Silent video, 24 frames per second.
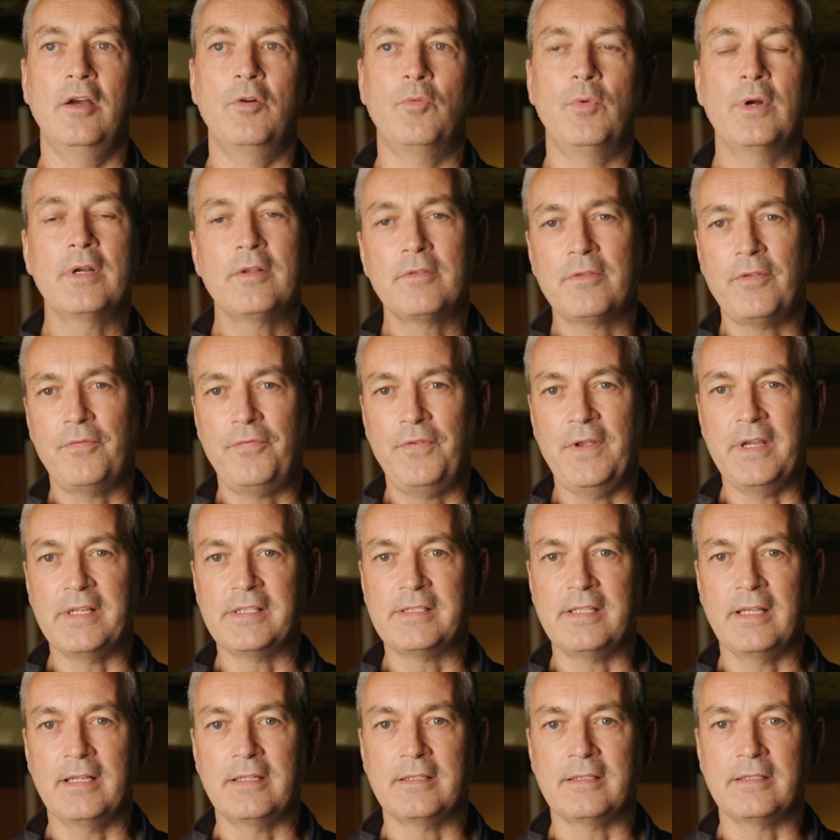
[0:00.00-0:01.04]
one of the
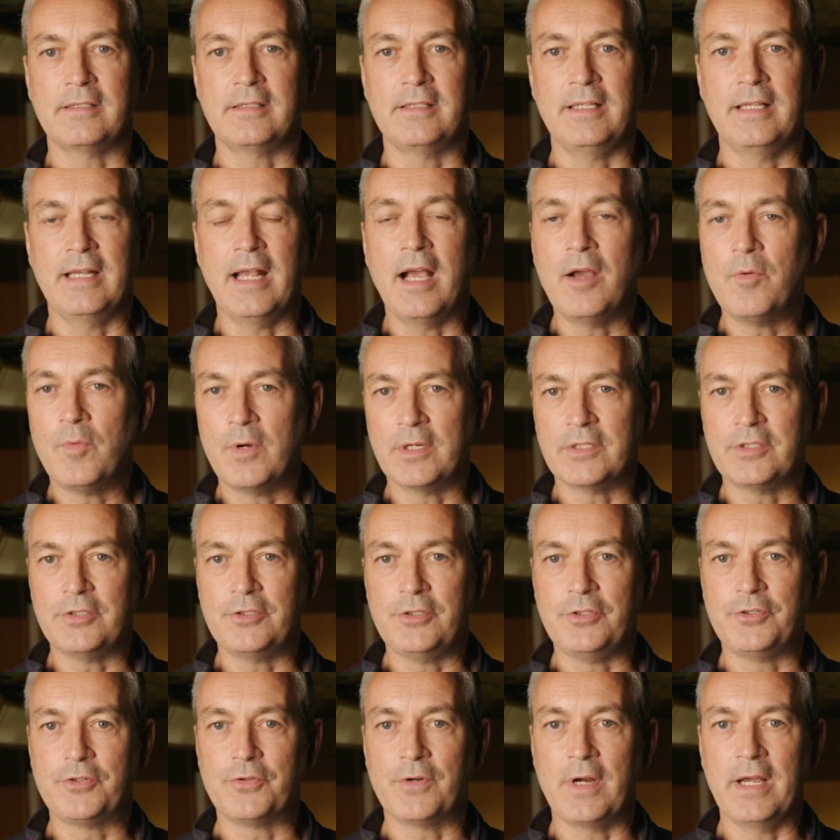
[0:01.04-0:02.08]
things that I wanted
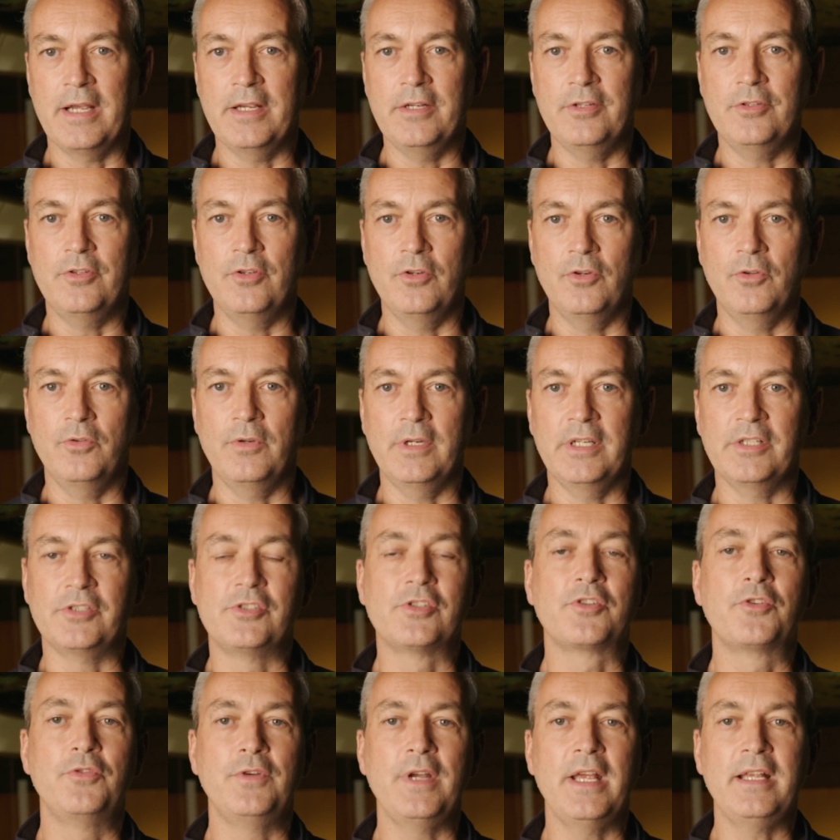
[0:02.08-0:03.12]
to try and do
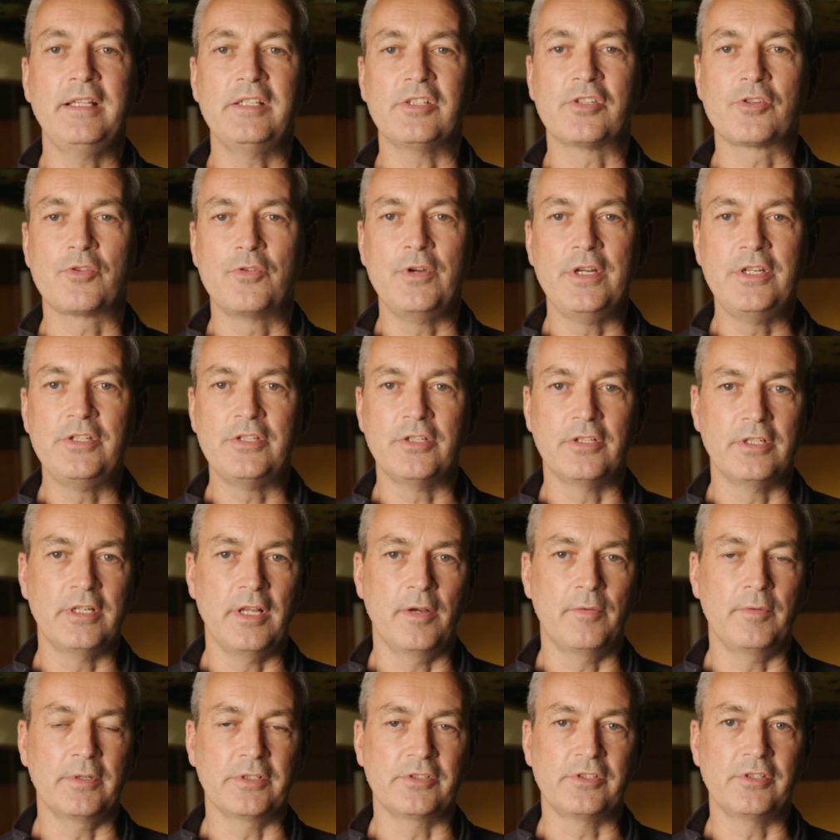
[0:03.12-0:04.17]
is create this creature
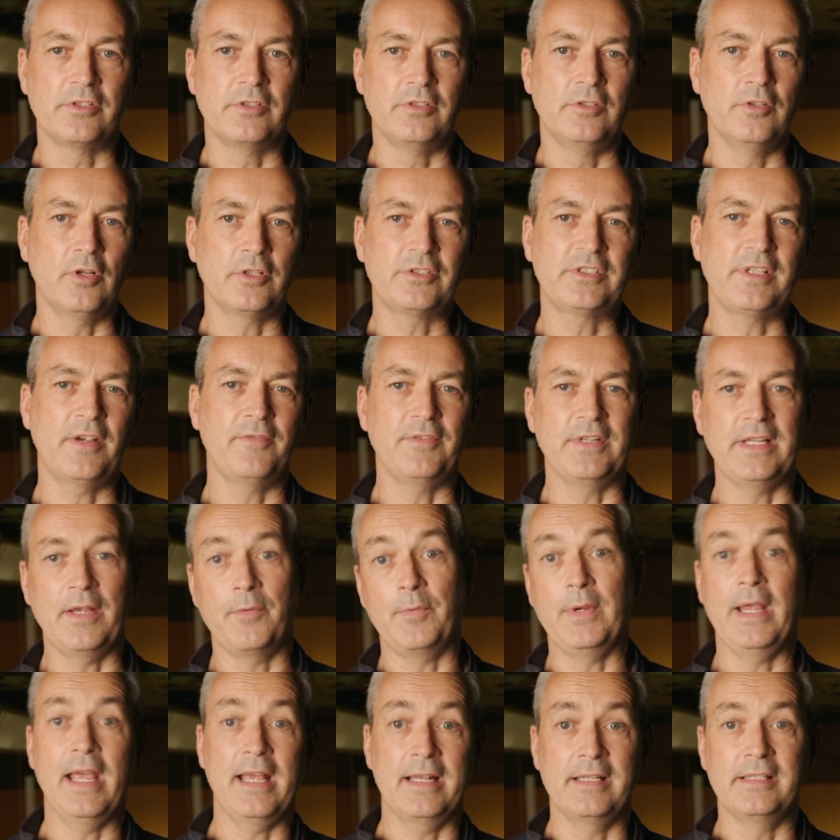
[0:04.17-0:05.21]
that was not something
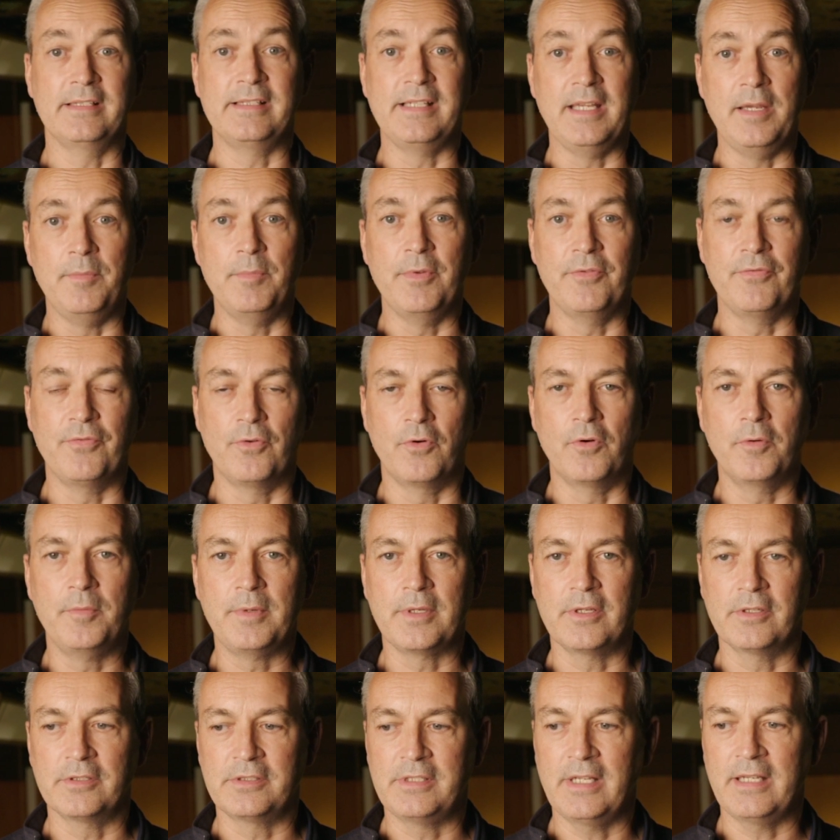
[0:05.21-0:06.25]
that we hadn't seen before,
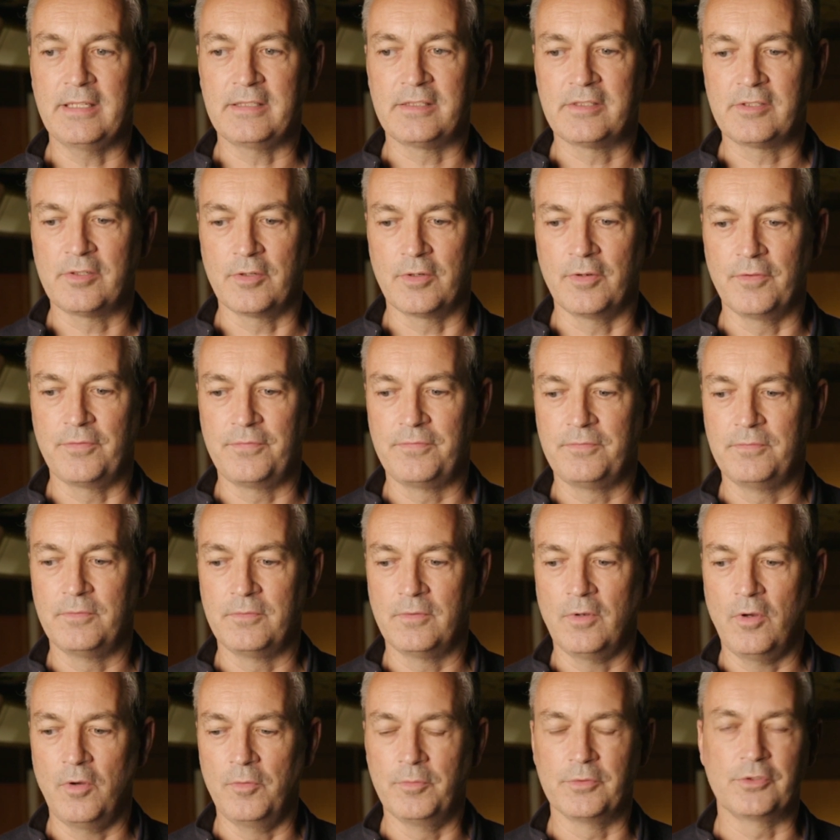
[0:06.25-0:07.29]
because that's sort of
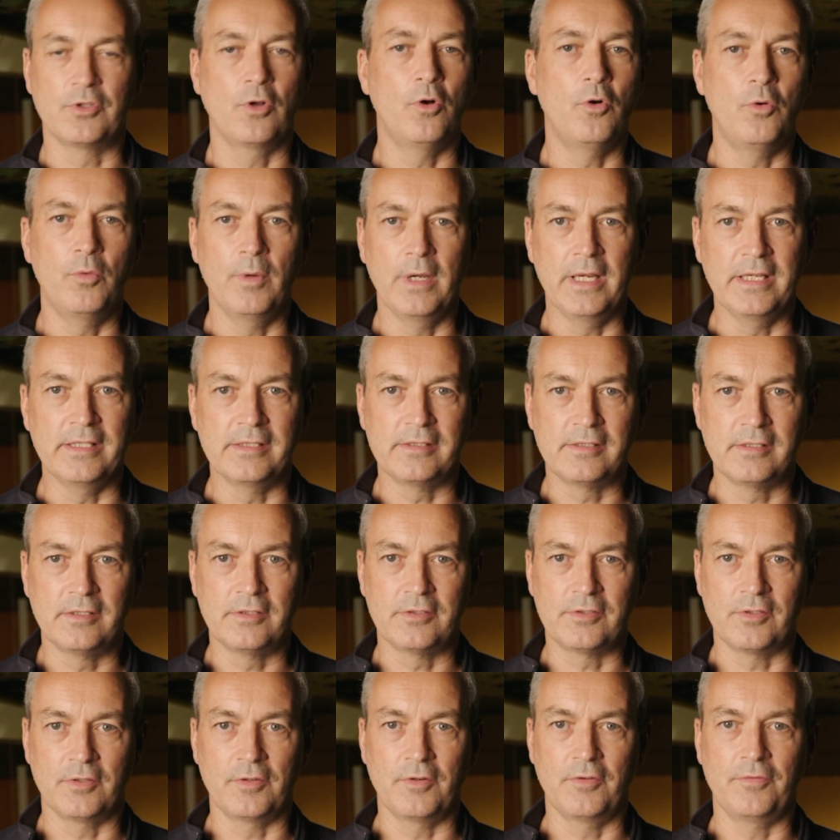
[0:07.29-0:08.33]
almost always
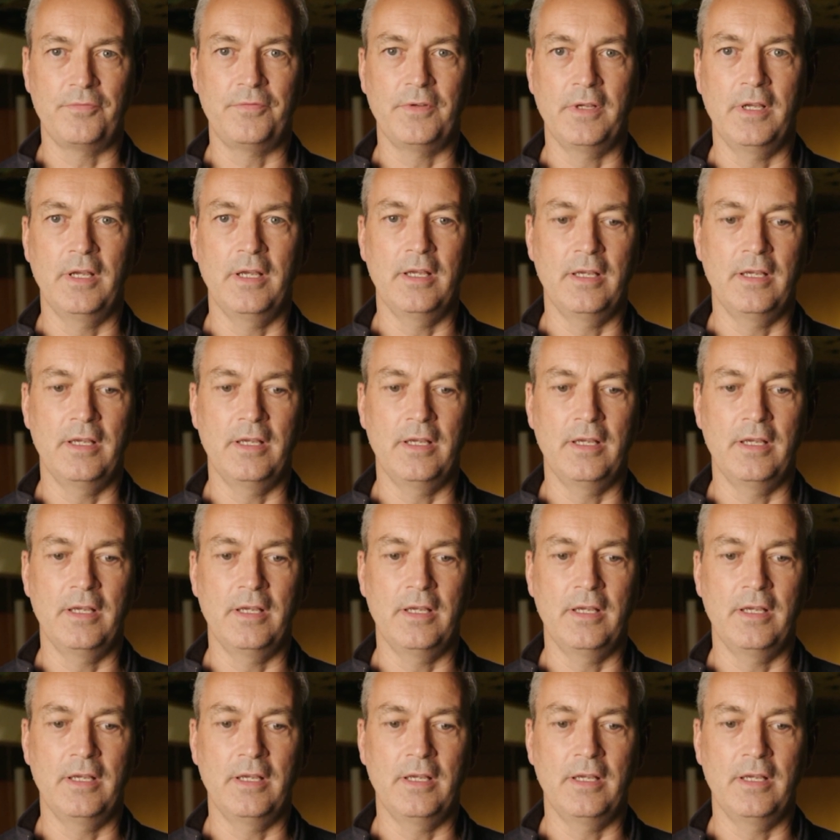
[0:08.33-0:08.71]
sort of